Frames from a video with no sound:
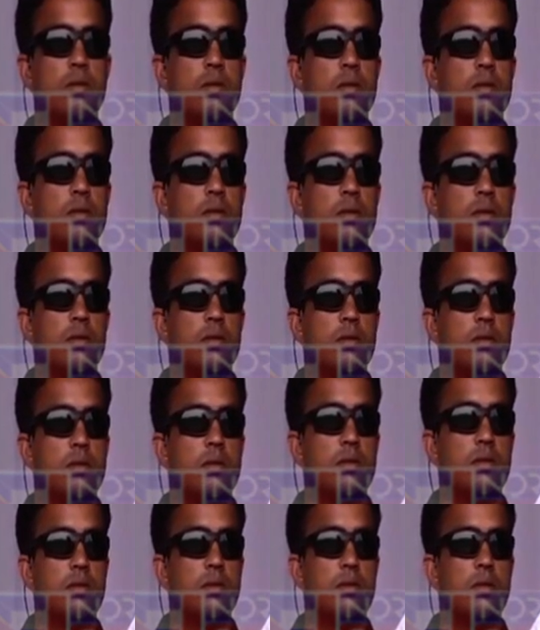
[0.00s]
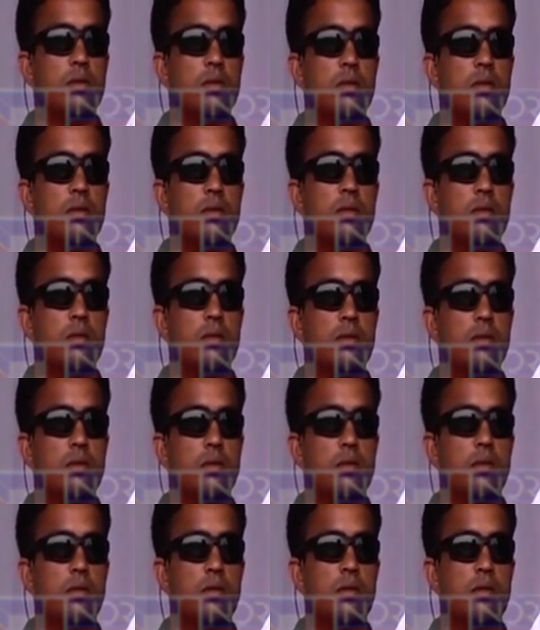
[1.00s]

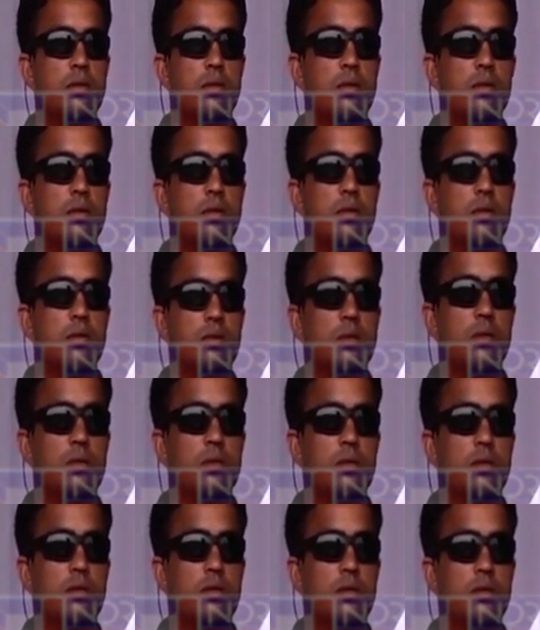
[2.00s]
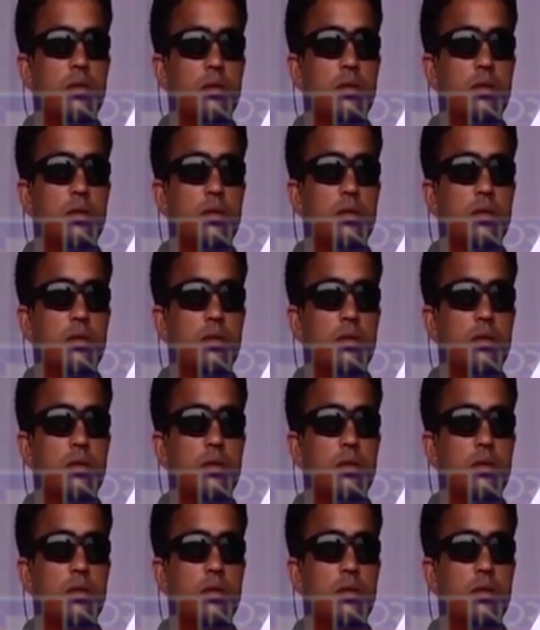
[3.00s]
This person isn't speaking.